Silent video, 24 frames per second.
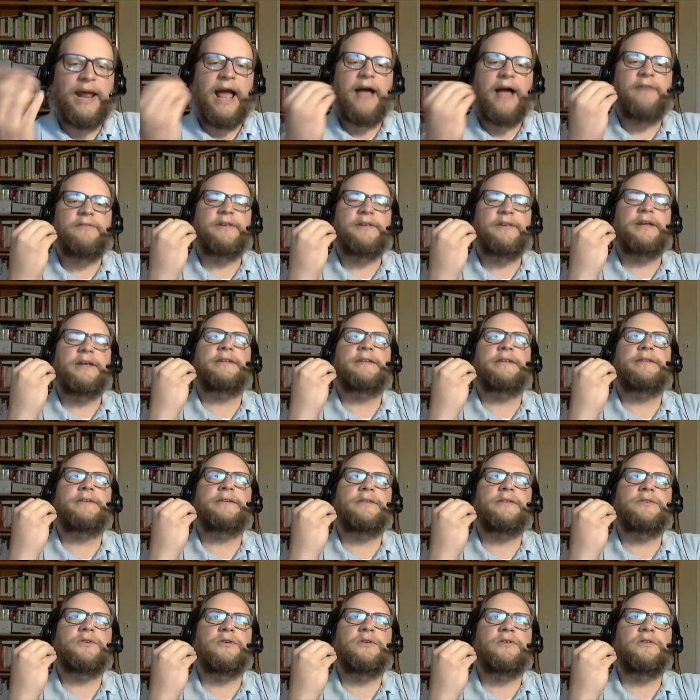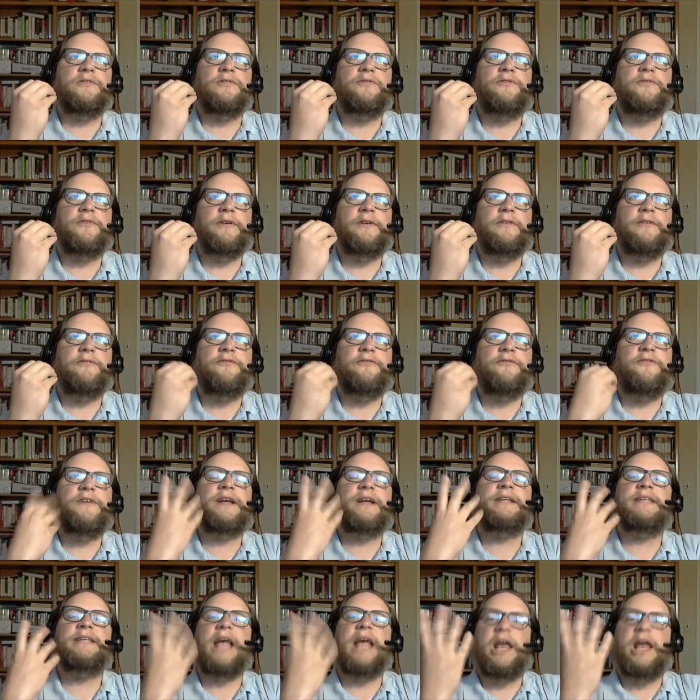this sort of
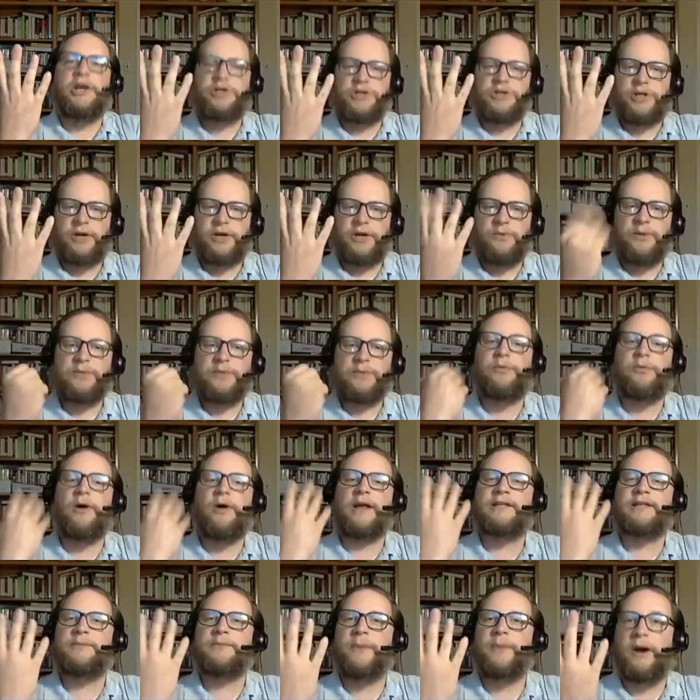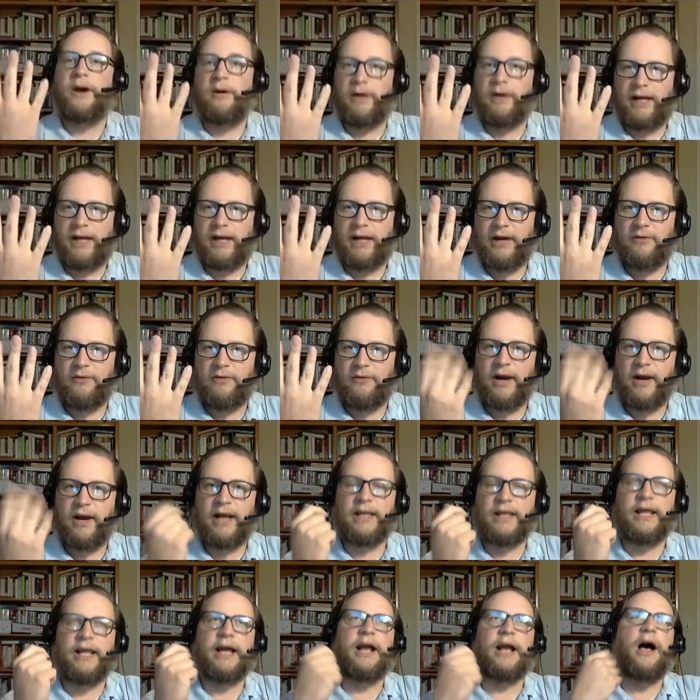fixation with prosperity, right?
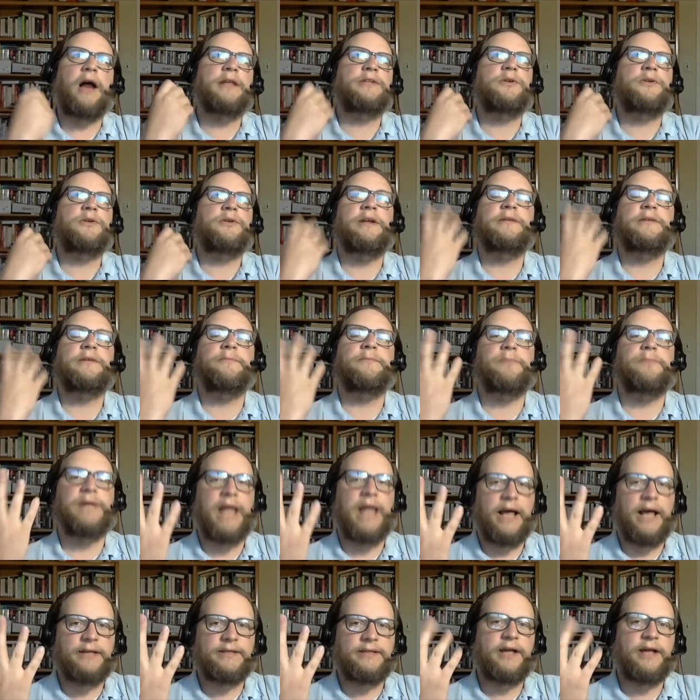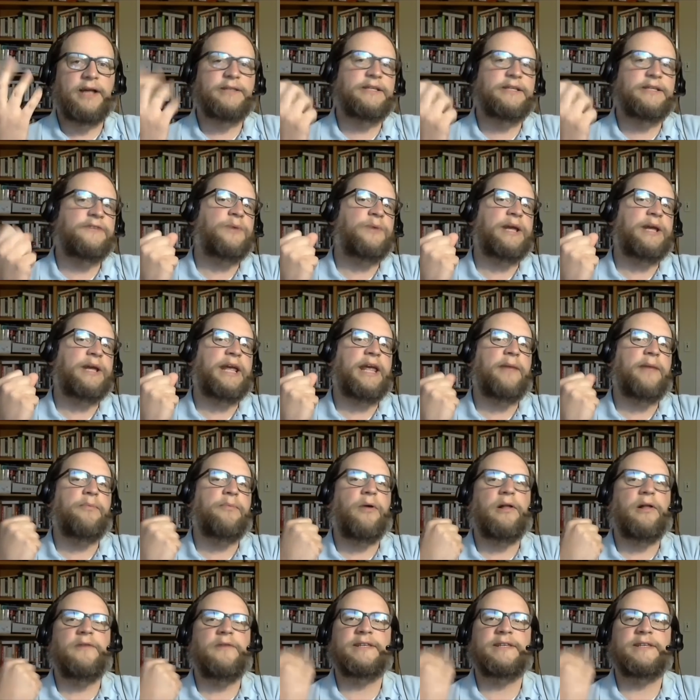Like God is going to bless us if we keep
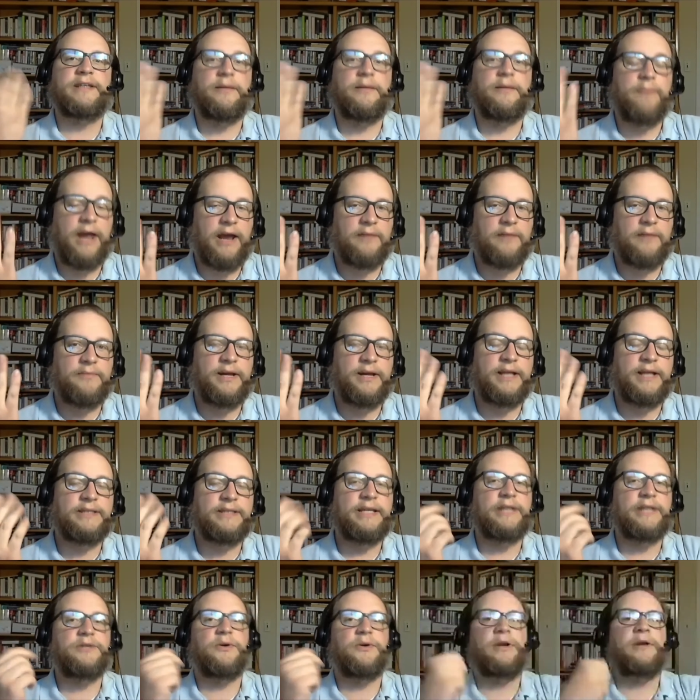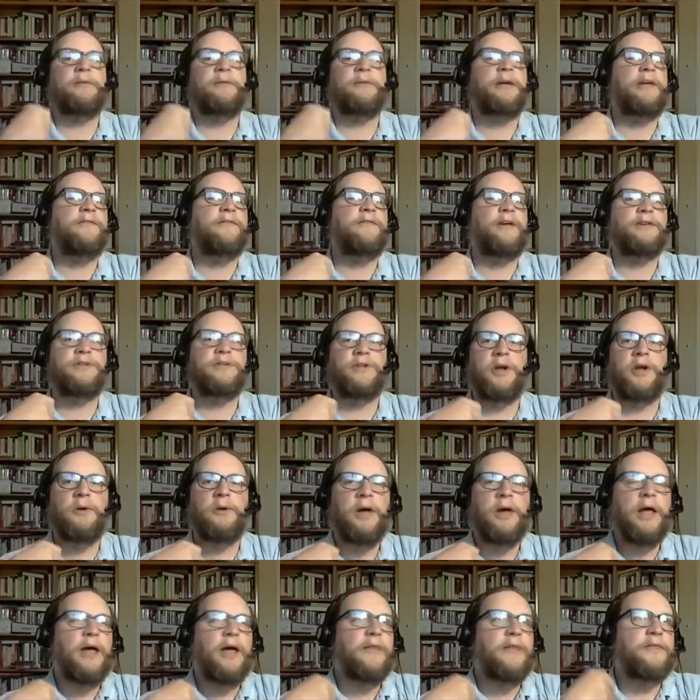all of his commandments. He's going to give us,
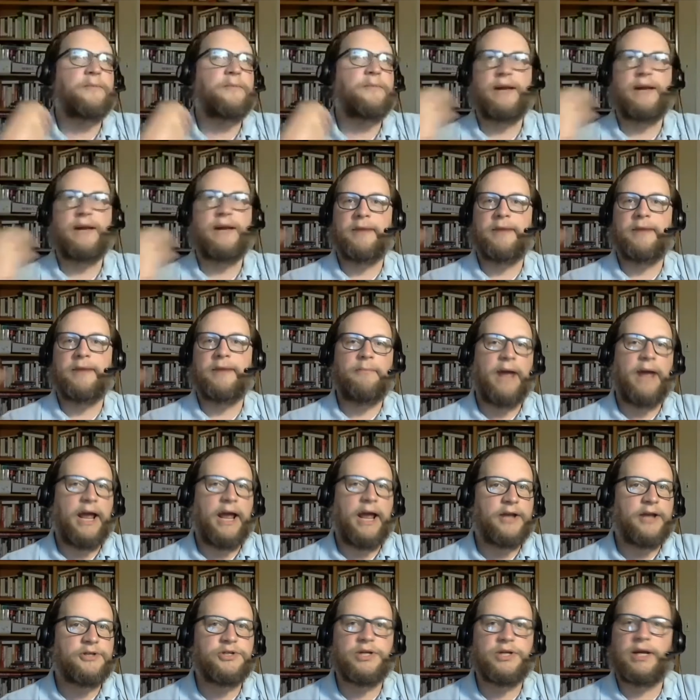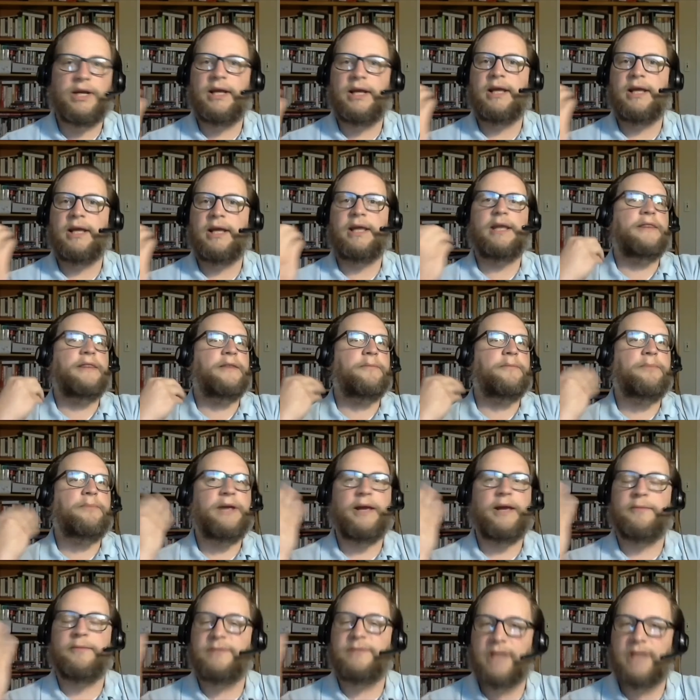the big McMansion and the
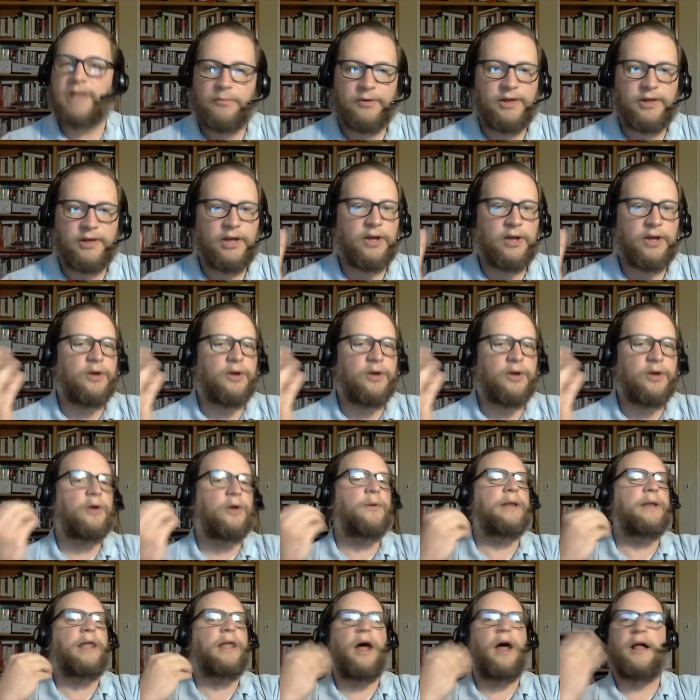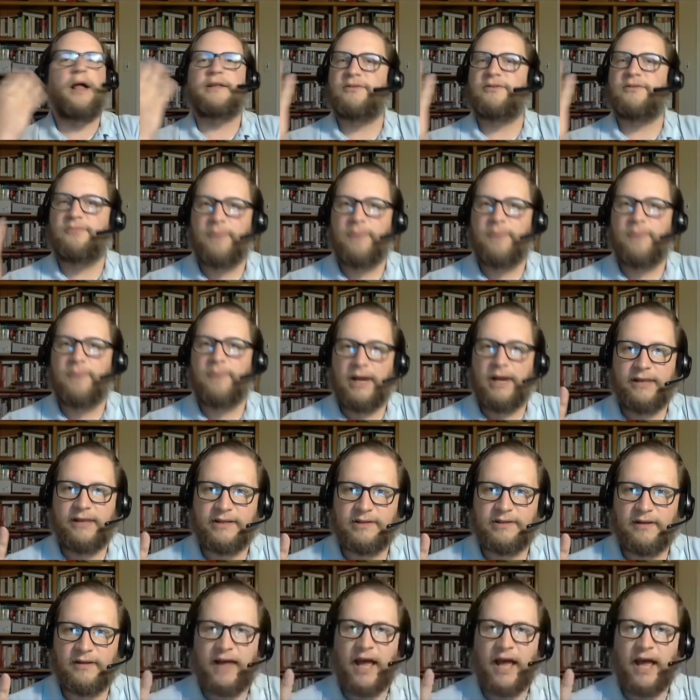BMW and lots of money and things
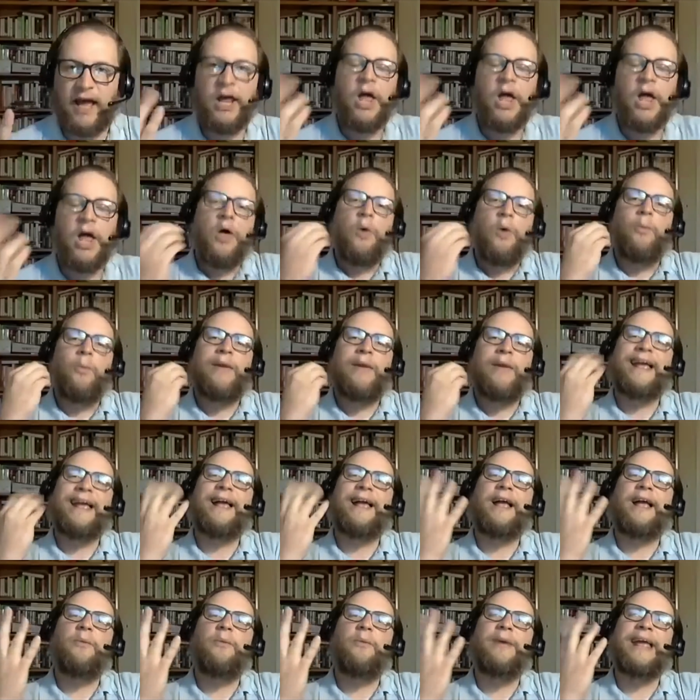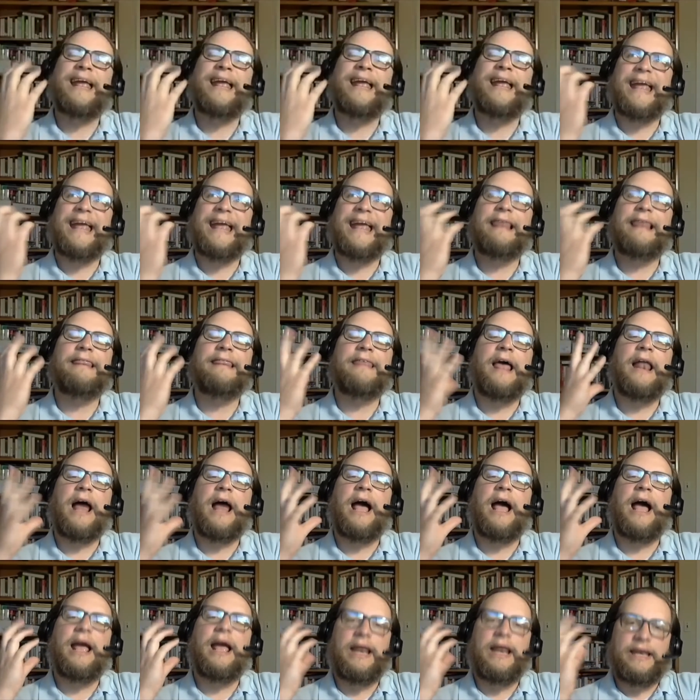like that. We get that
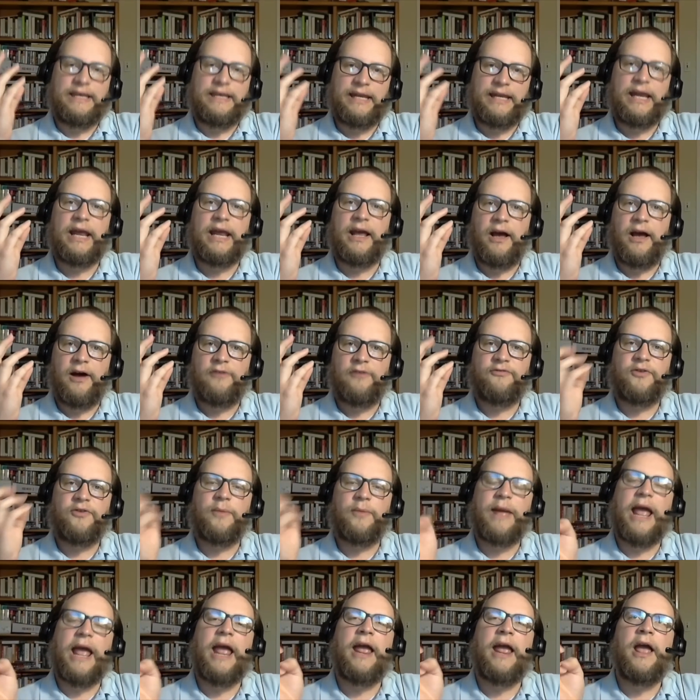idea from a